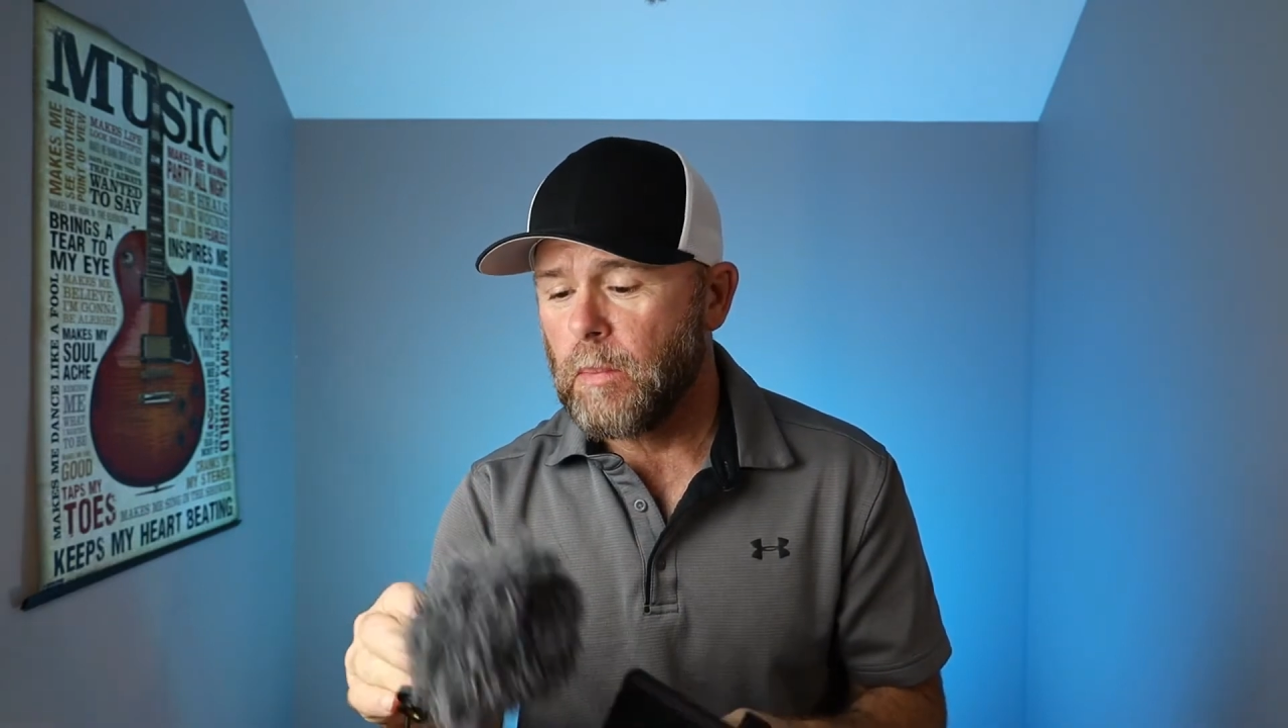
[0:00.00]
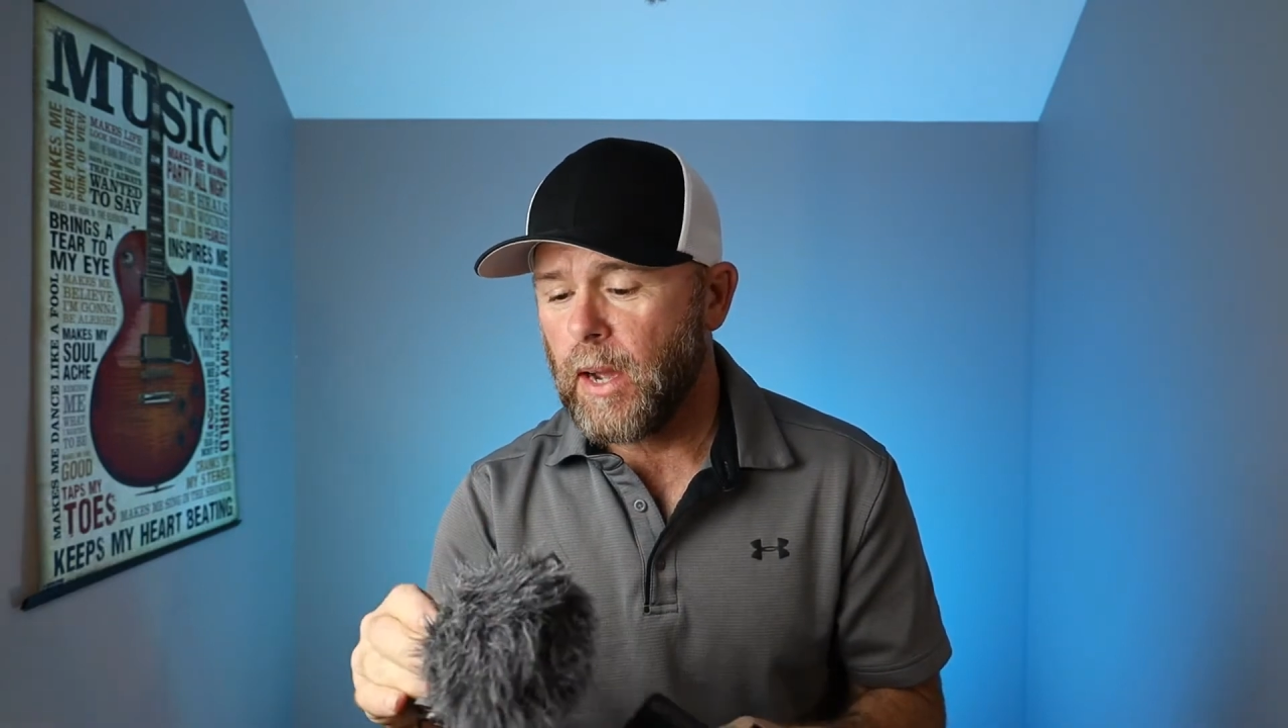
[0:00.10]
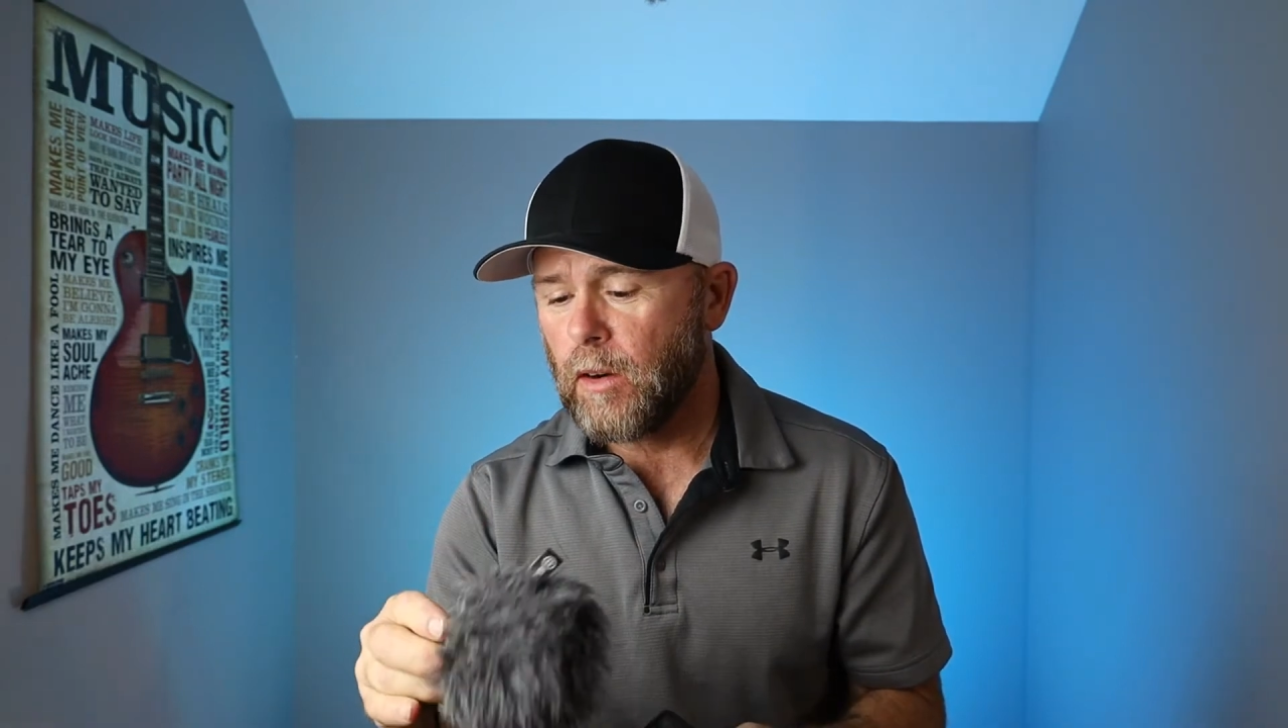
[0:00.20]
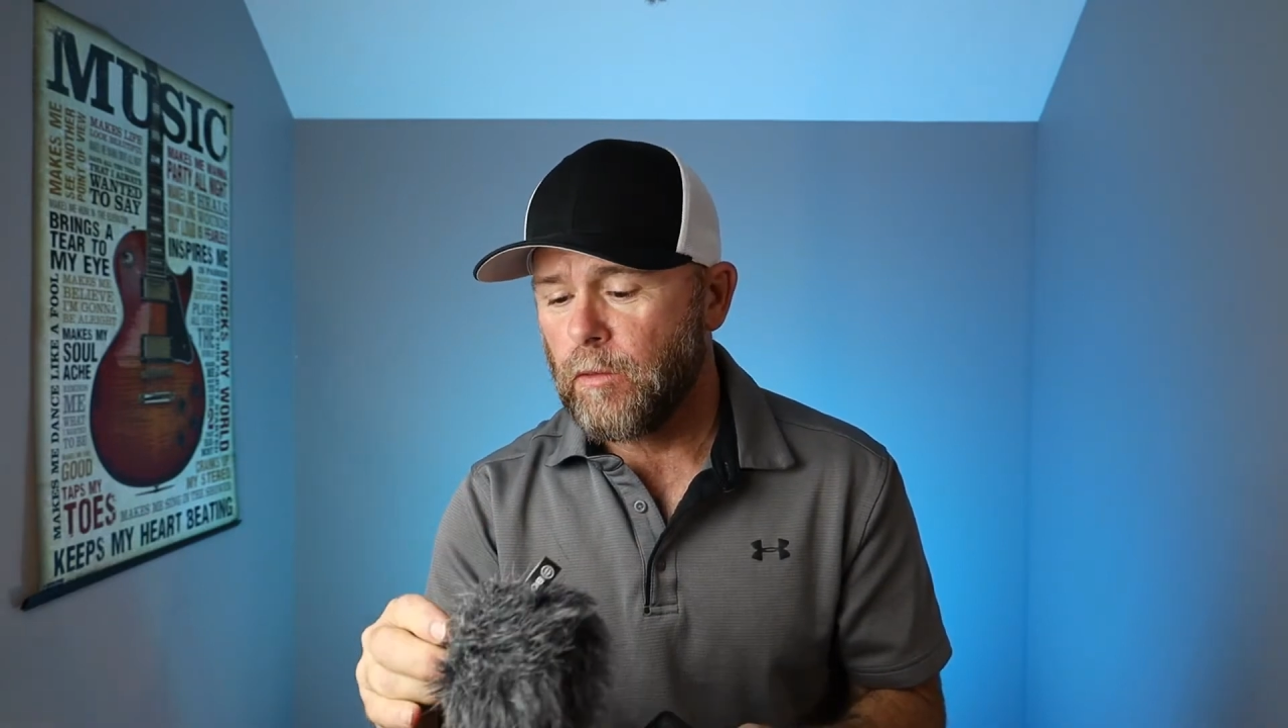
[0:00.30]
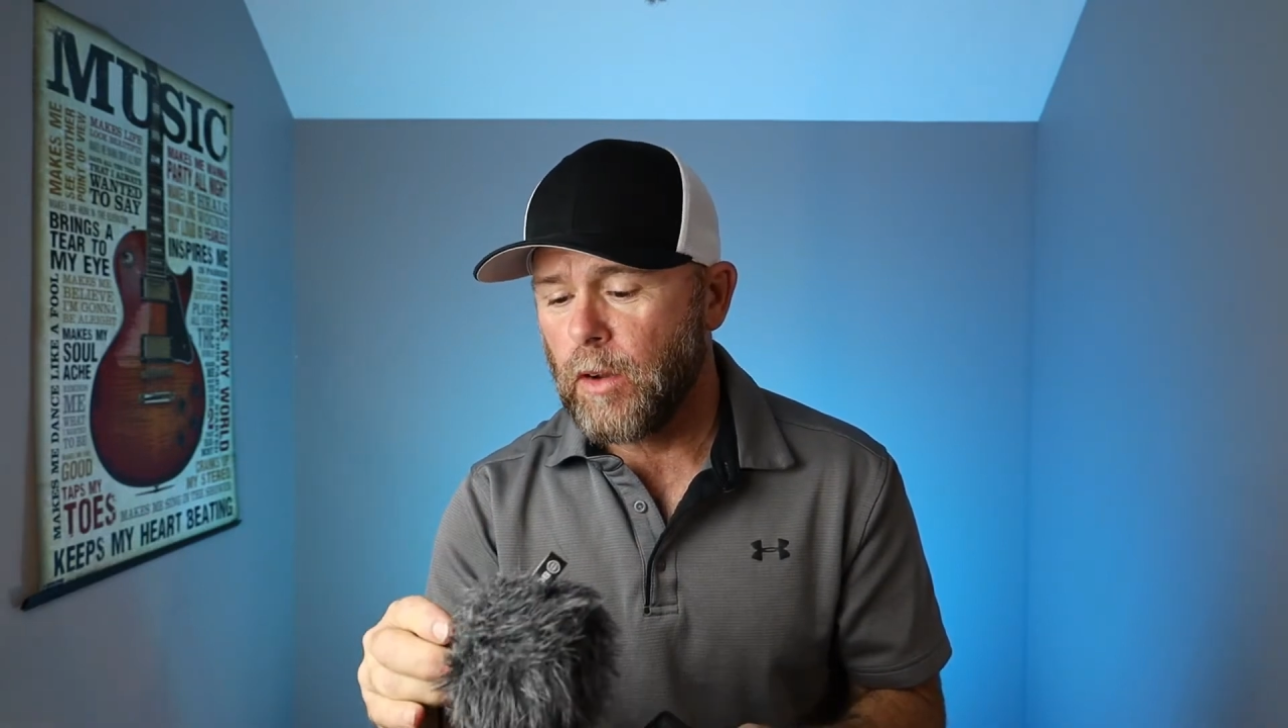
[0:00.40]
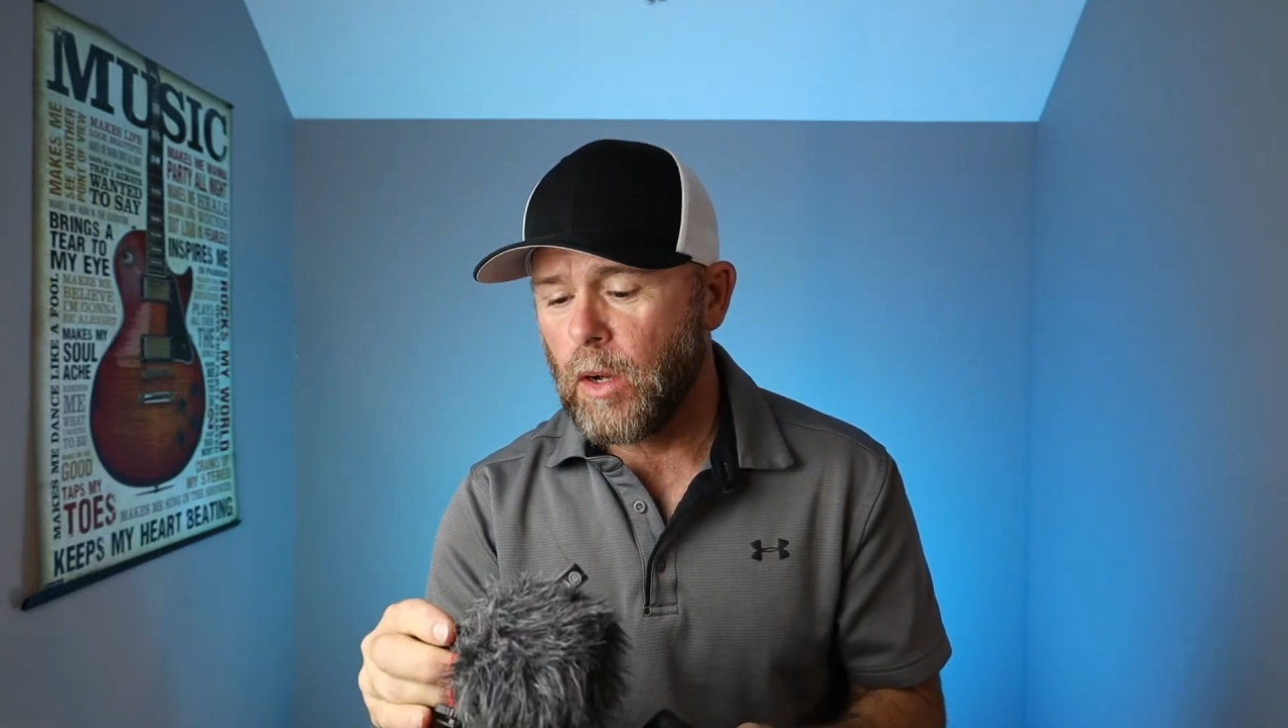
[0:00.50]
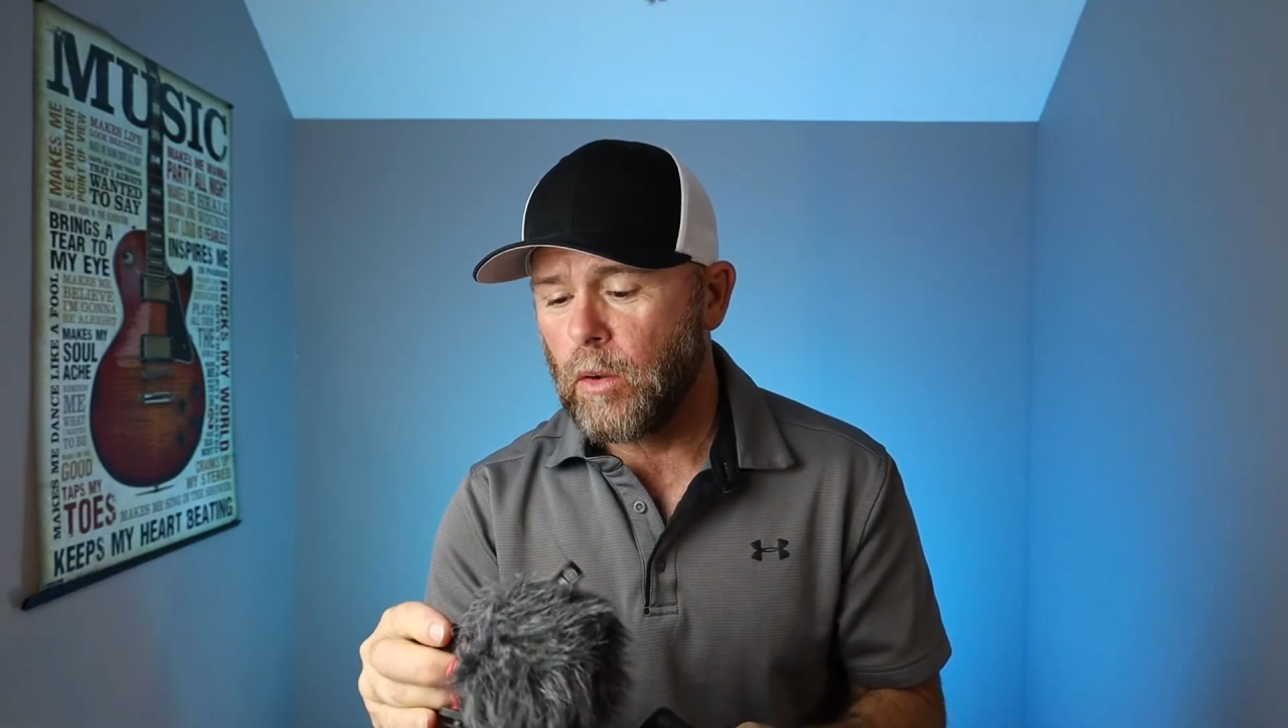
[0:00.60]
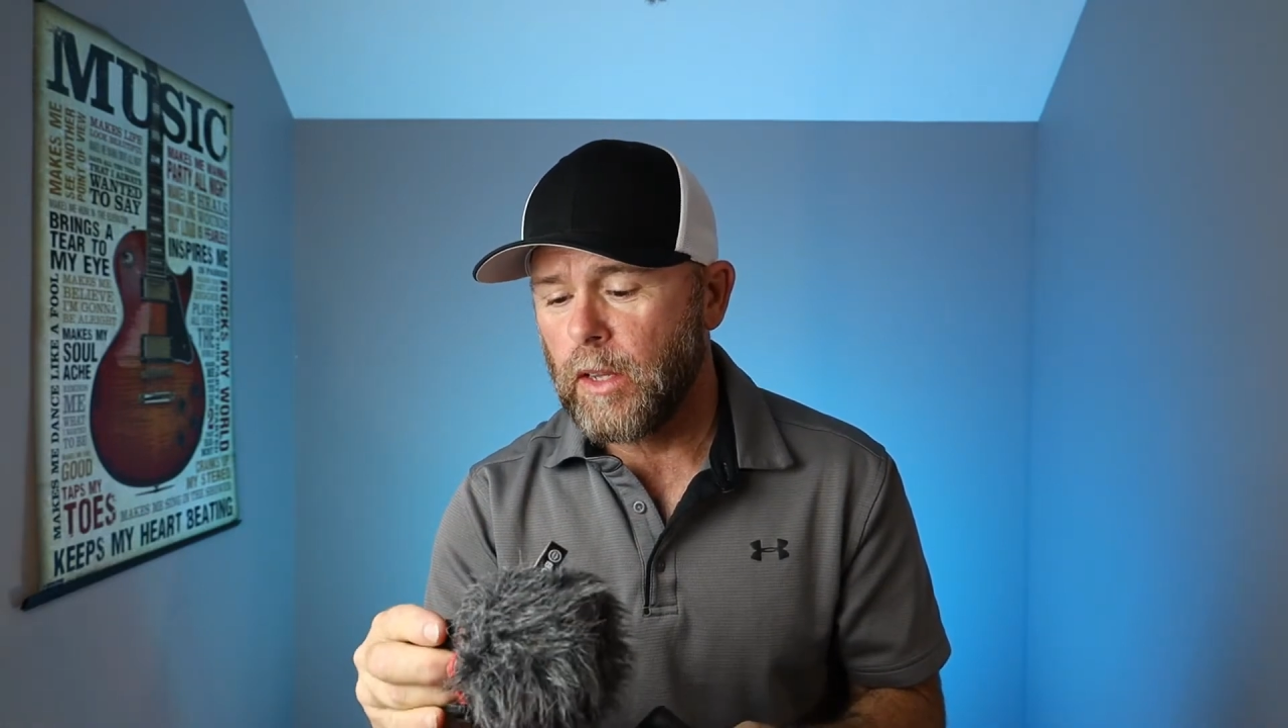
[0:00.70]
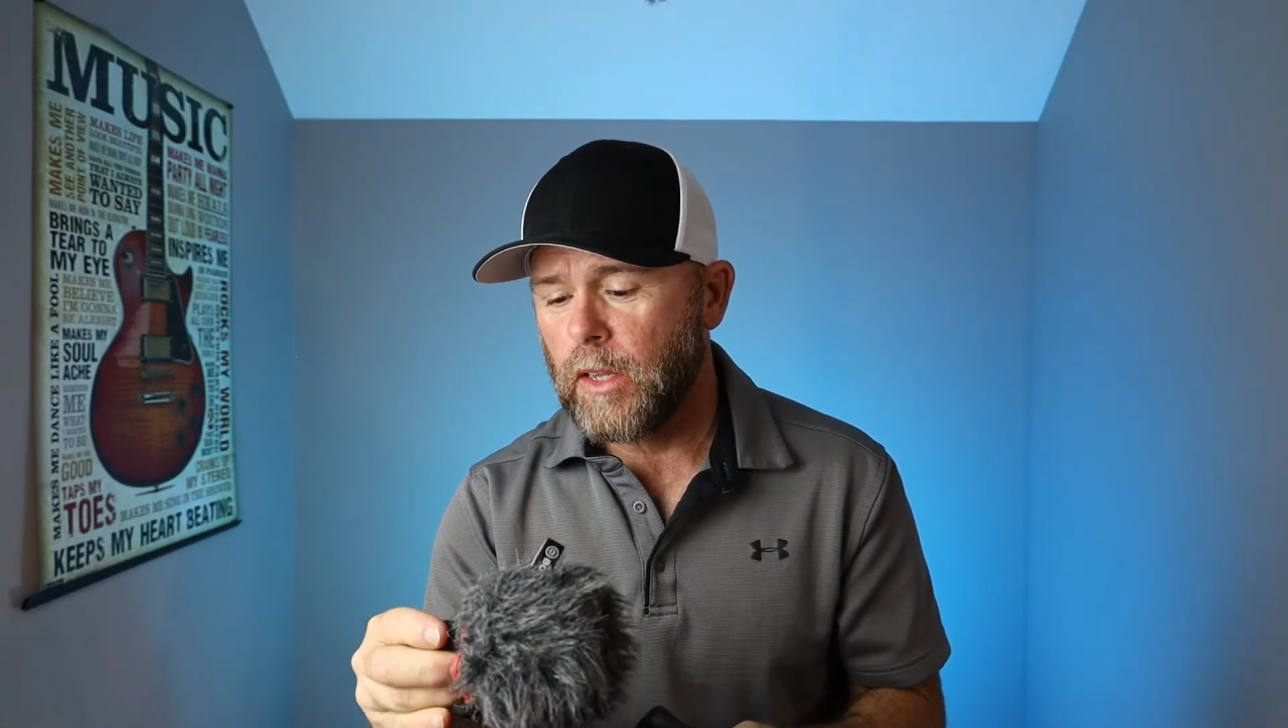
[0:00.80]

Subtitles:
microphone